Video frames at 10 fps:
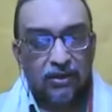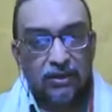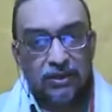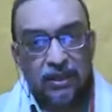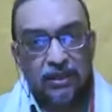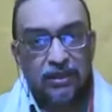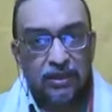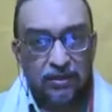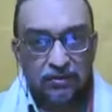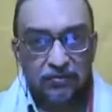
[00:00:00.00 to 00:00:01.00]
On the
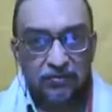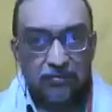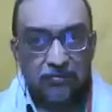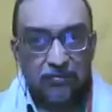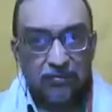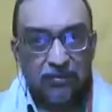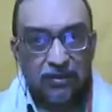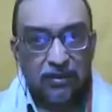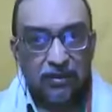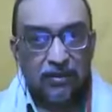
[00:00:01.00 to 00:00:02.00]
10th day,
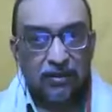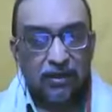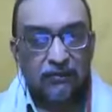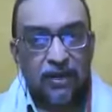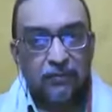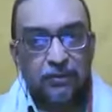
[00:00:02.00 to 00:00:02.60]
the